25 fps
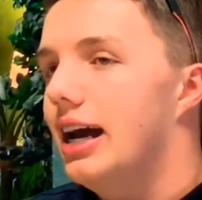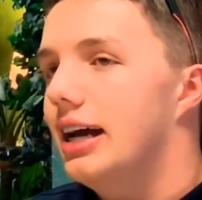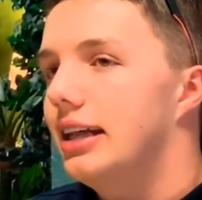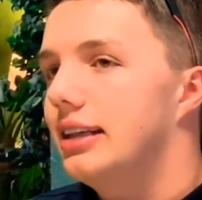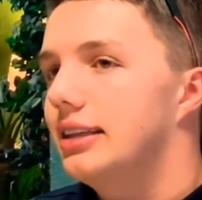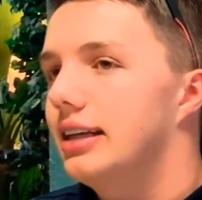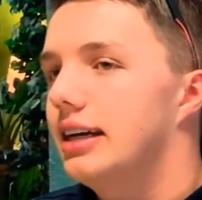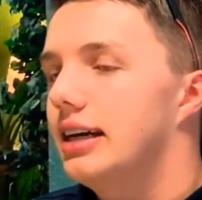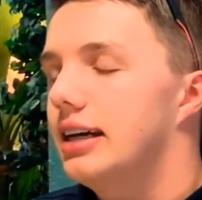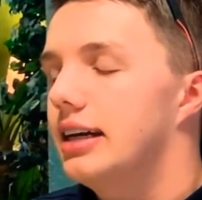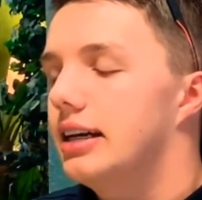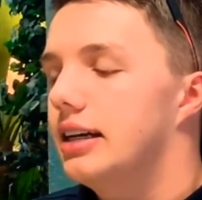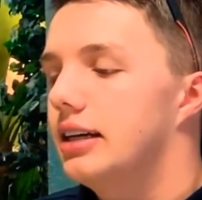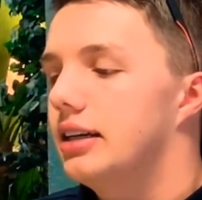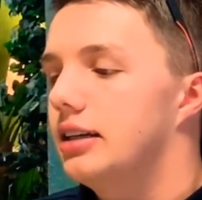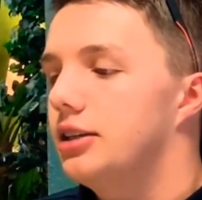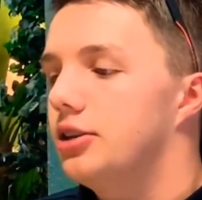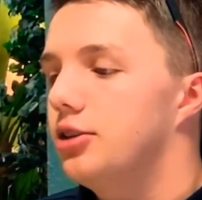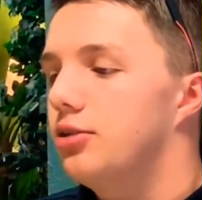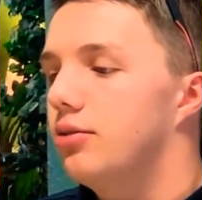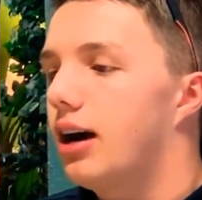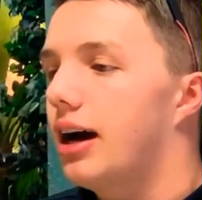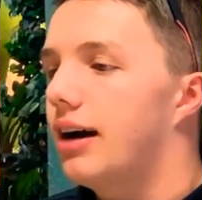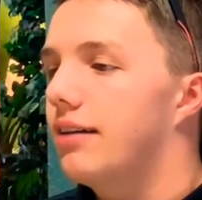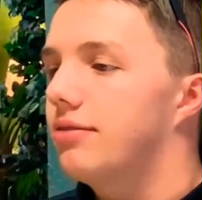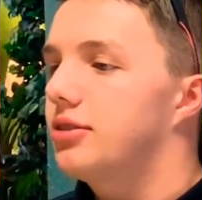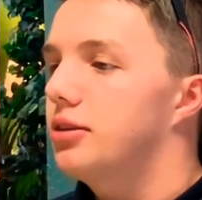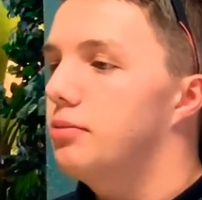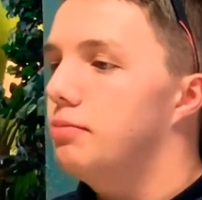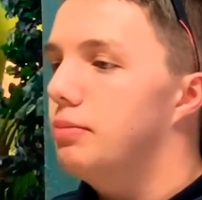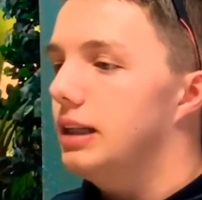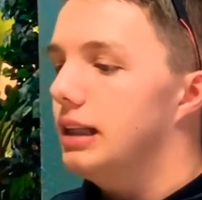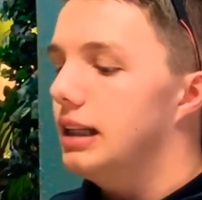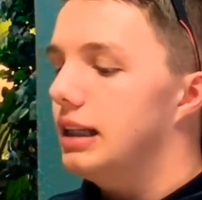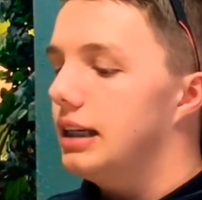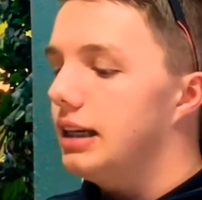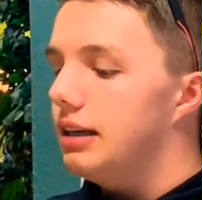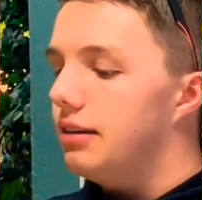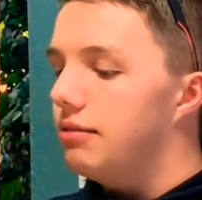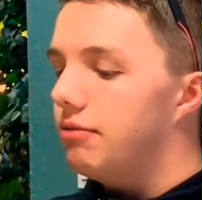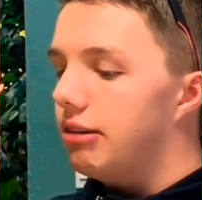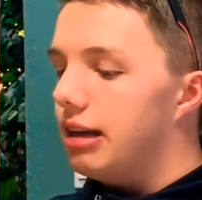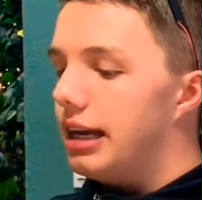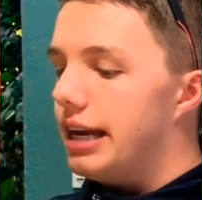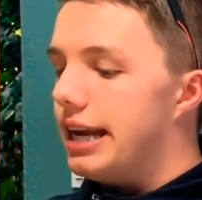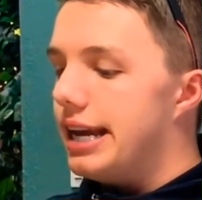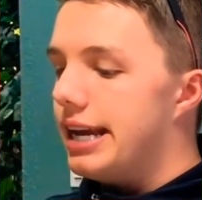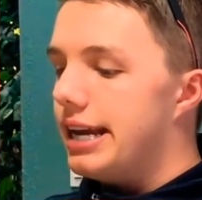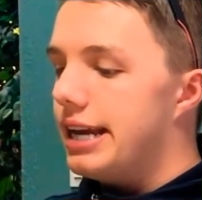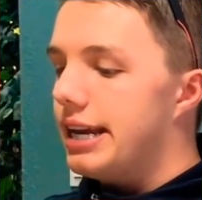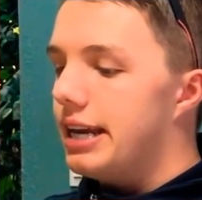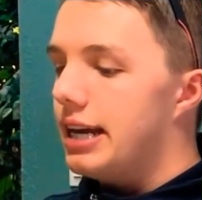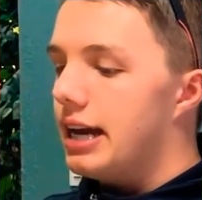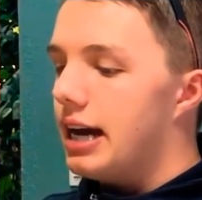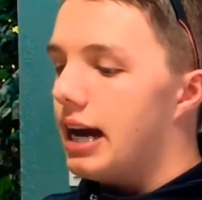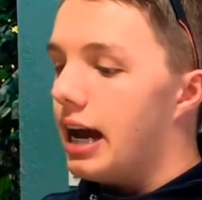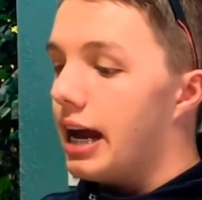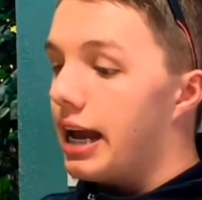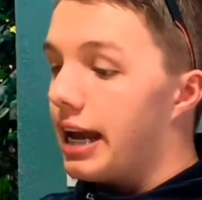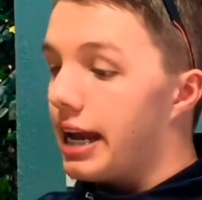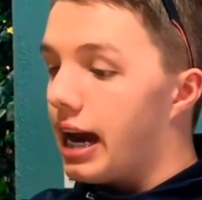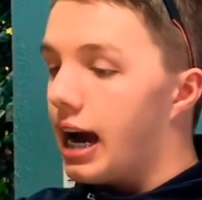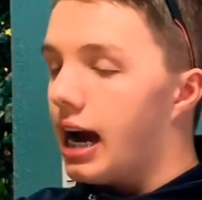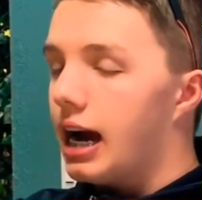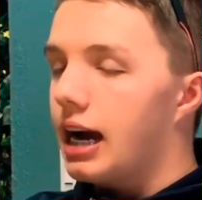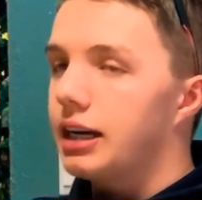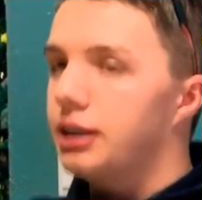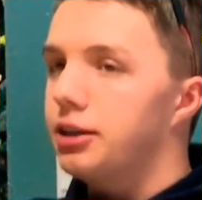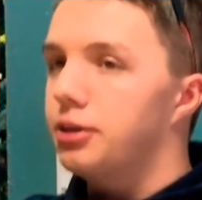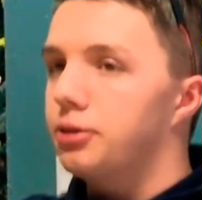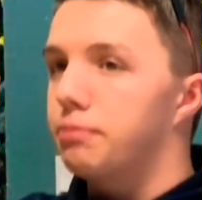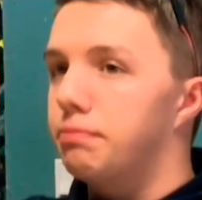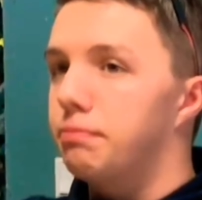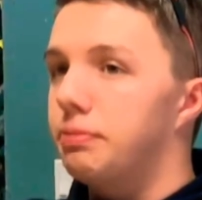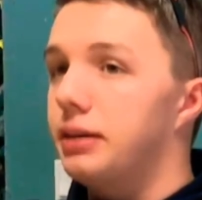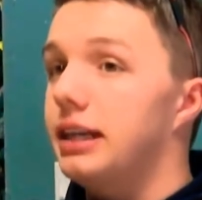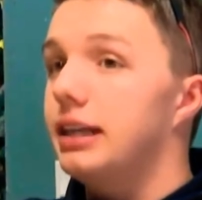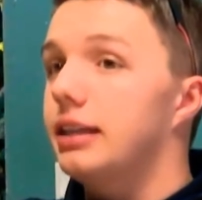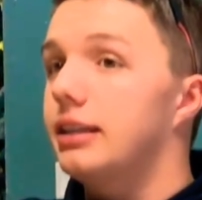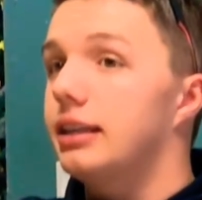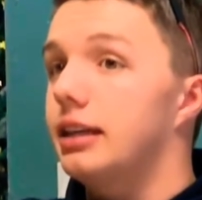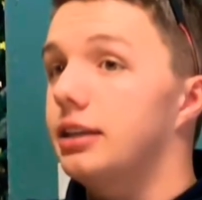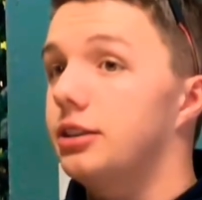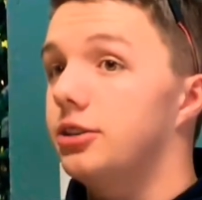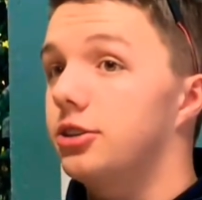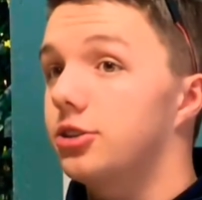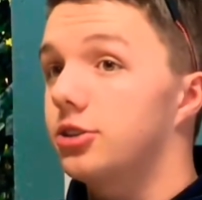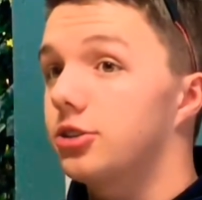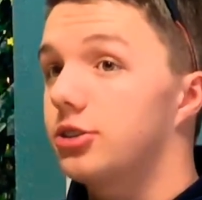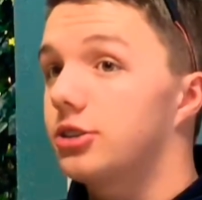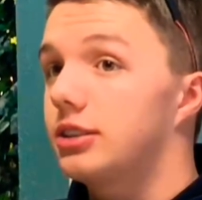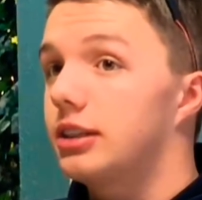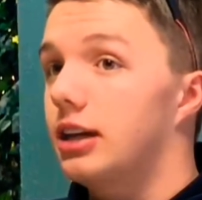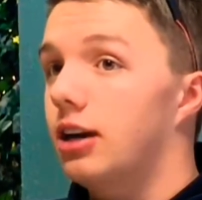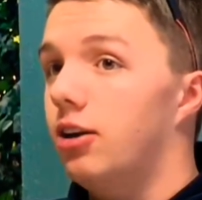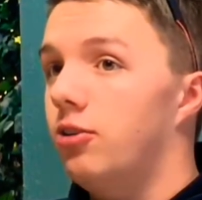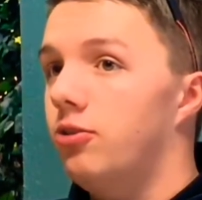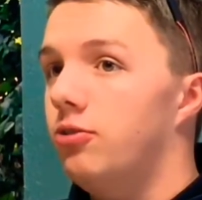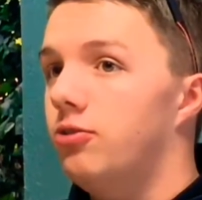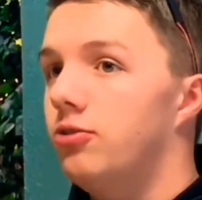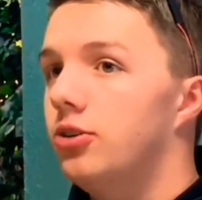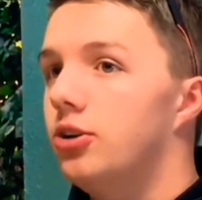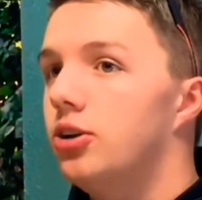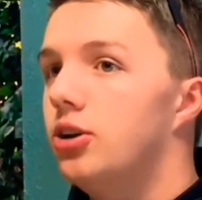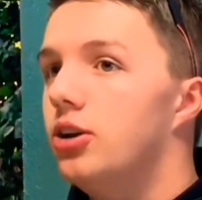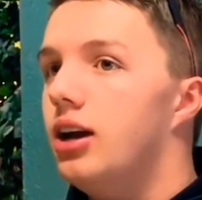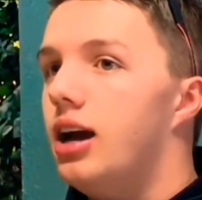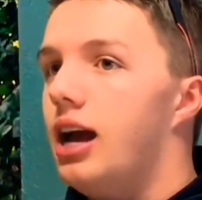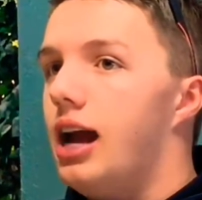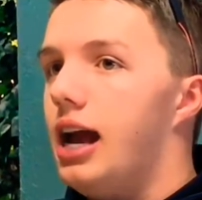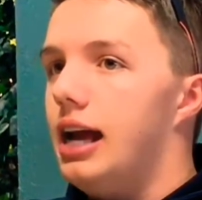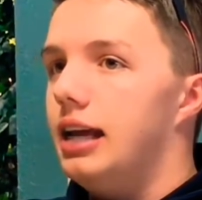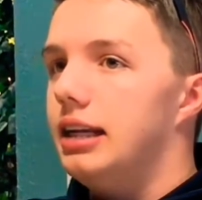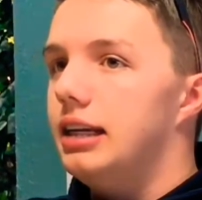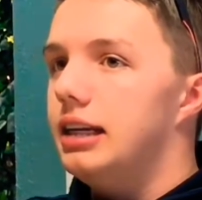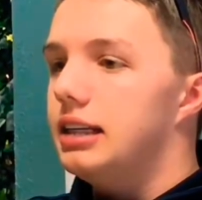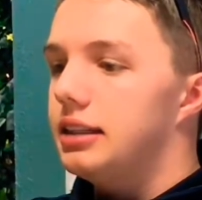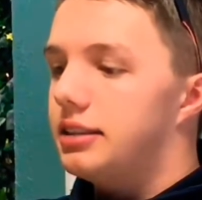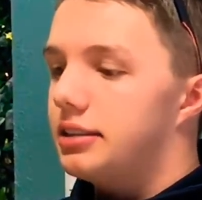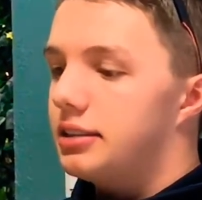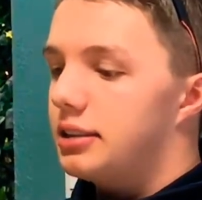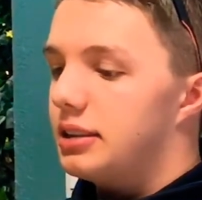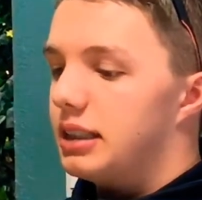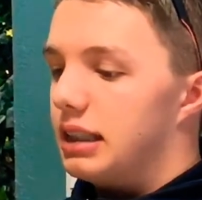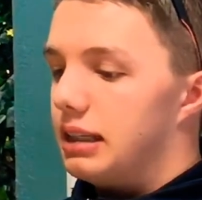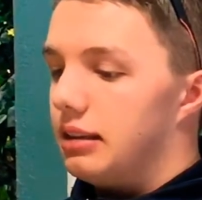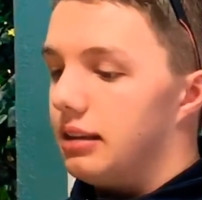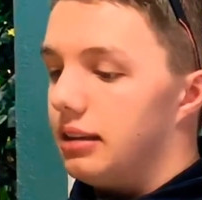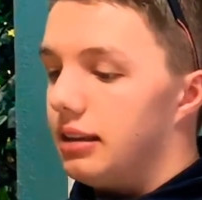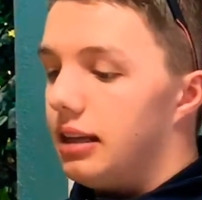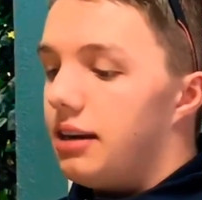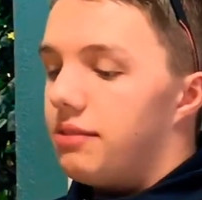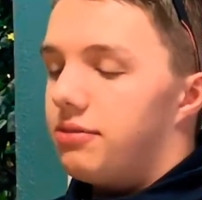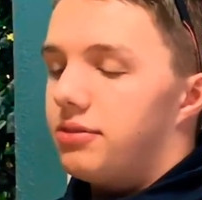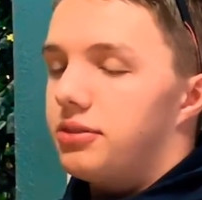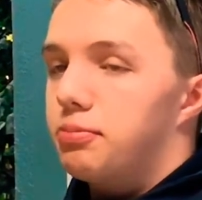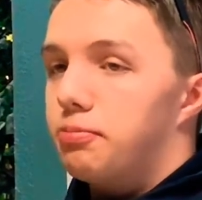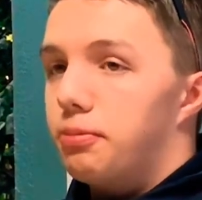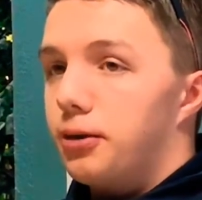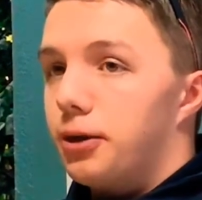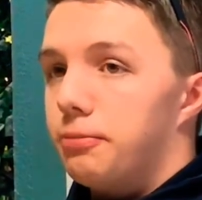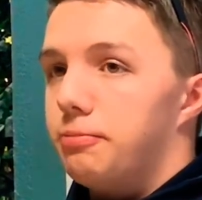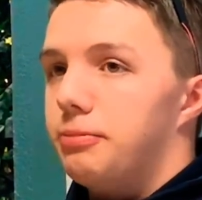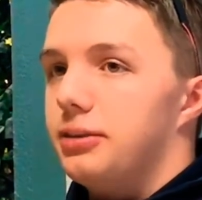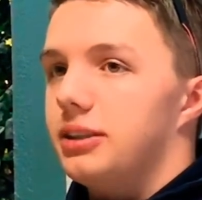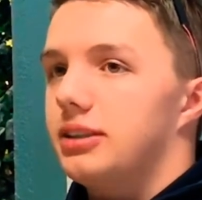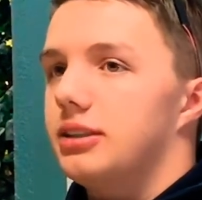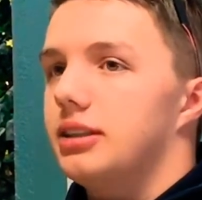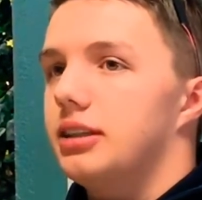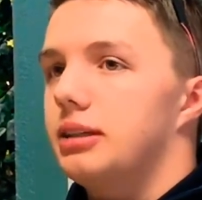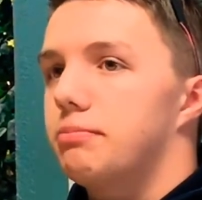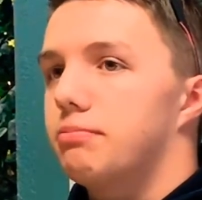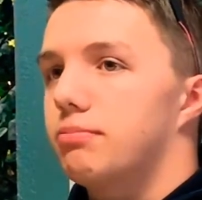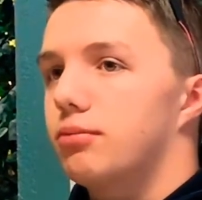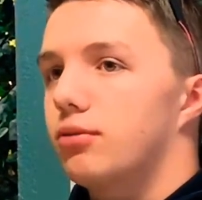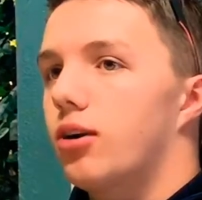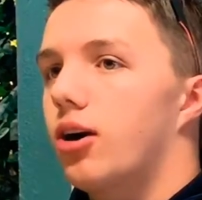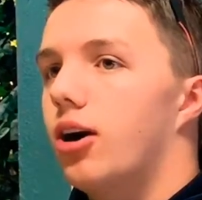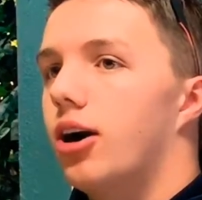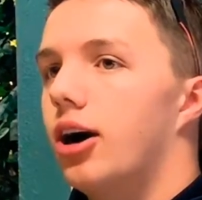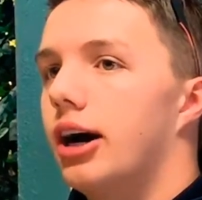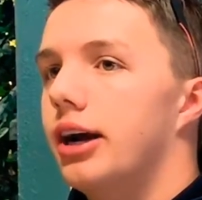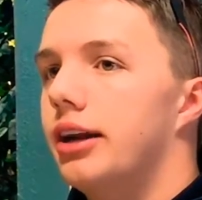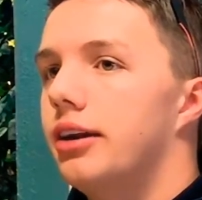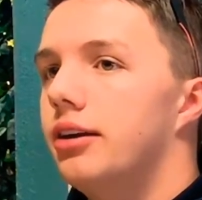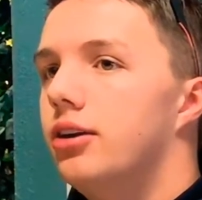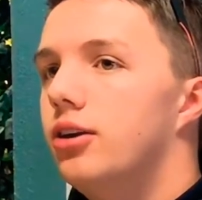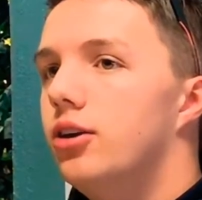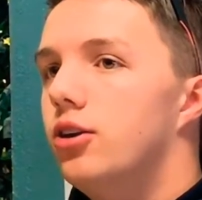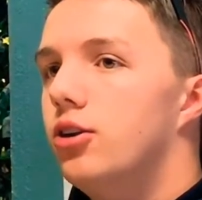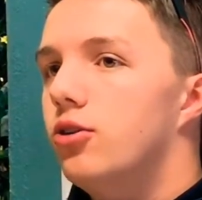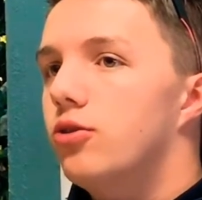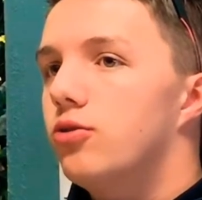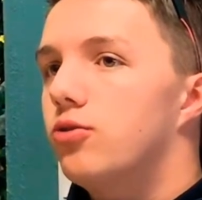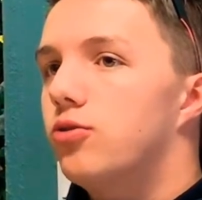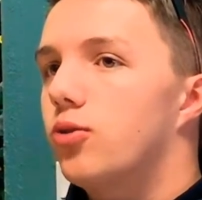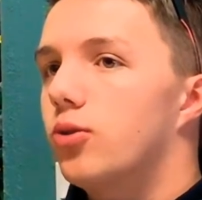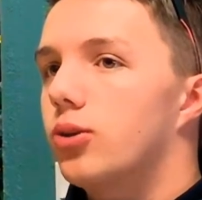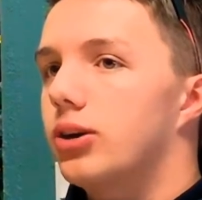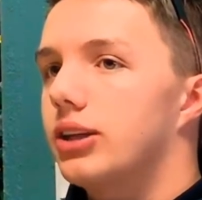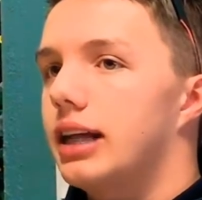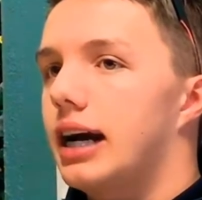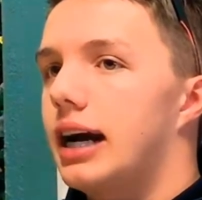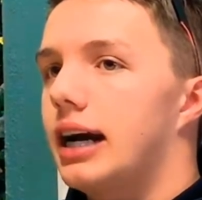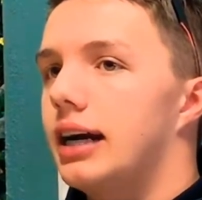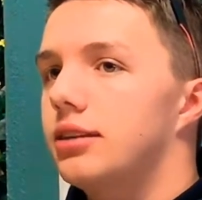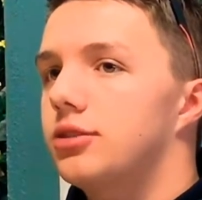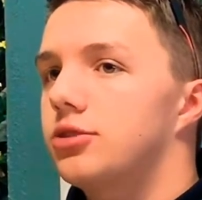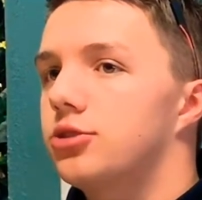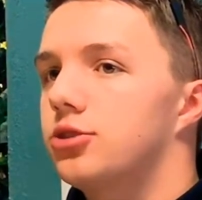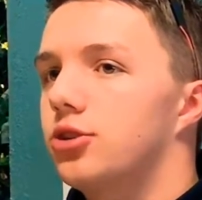And then you have to believe in a higher being than yourself, and it's left purposely broad for that.